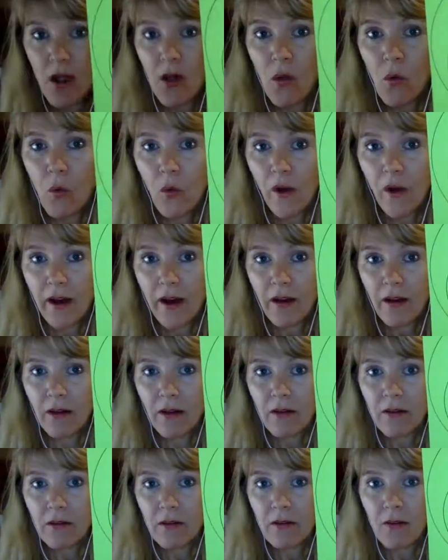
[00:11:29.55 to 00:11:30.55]

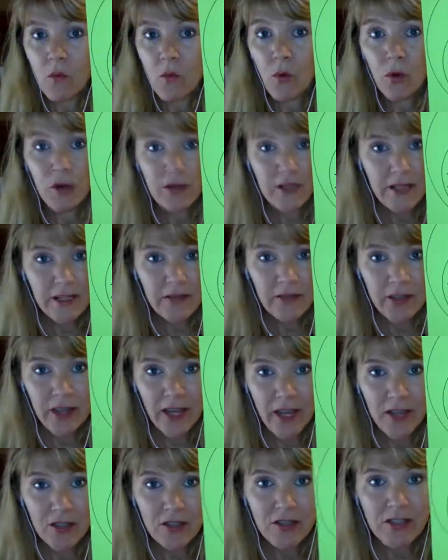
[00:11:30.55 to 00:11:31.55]
where word
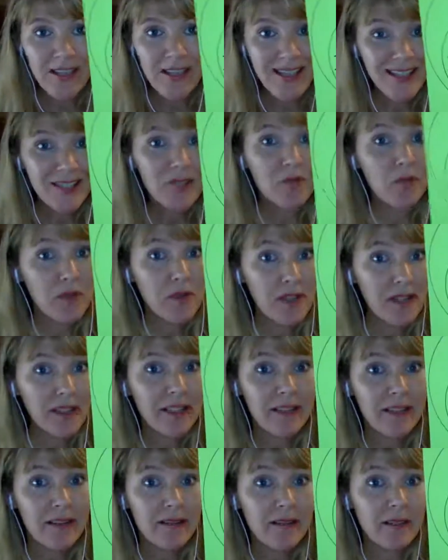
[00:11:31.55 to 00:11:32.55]
identification is
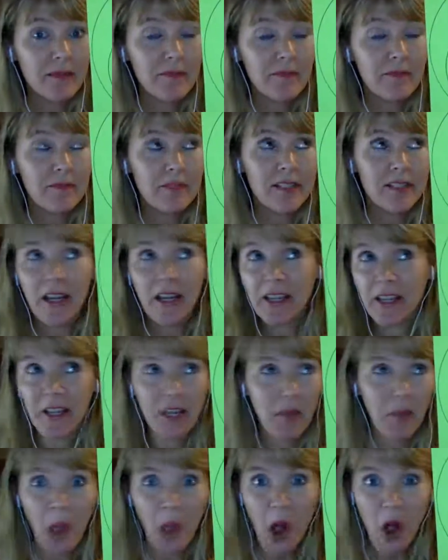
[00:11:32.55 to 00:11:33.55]
really the, sucking
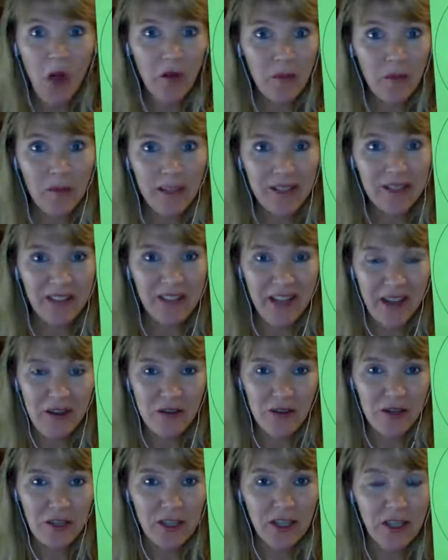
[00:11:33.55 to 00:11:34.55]
up all the mental
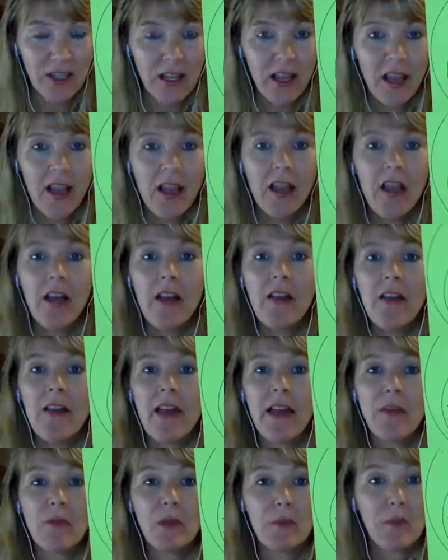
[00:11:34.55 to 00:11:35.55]
energy.
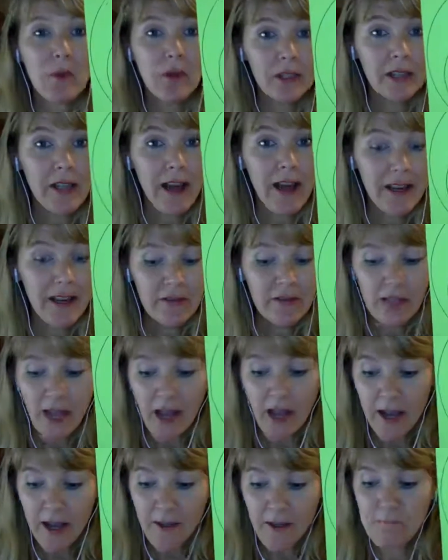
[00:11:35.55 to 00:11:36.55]
And we put a lot of
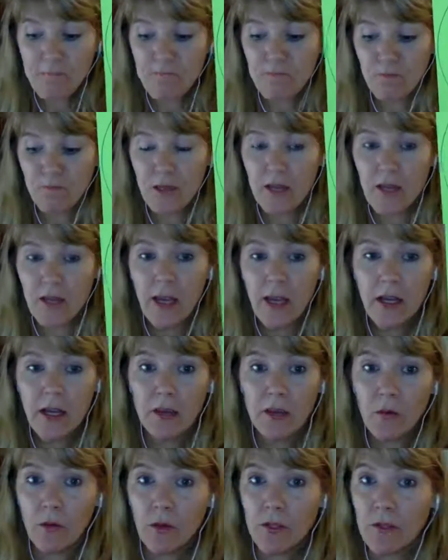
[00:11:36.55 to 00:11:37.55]
time, in
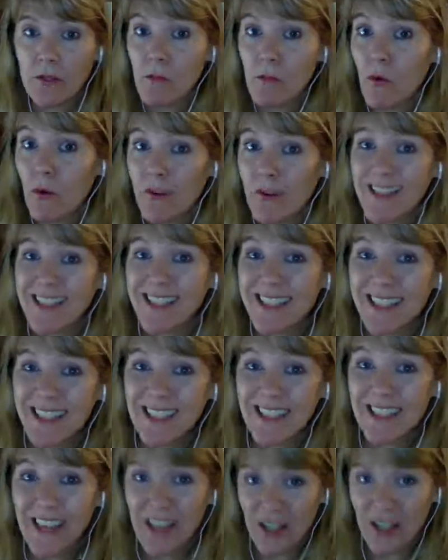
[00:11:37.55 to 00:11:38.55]
other words, more than
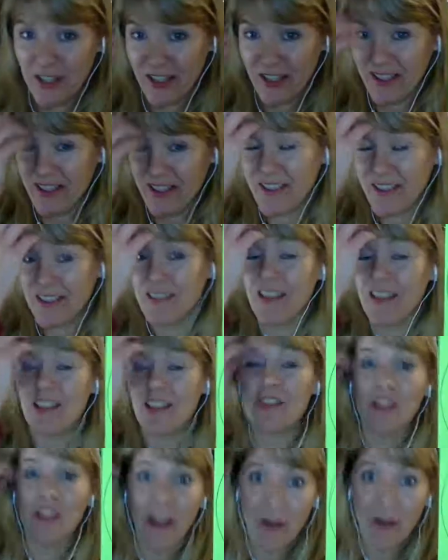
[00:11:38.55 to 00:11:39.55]
six sessions
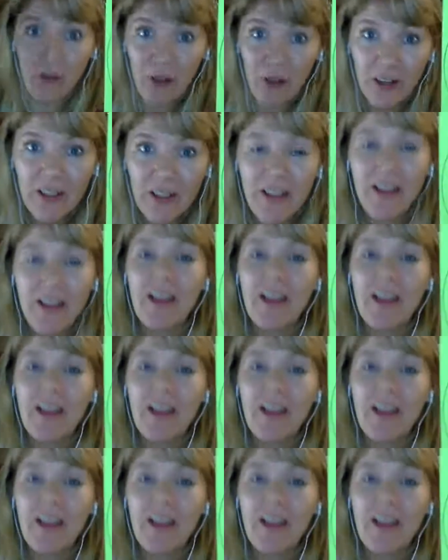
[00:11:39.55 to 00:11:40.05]
in general,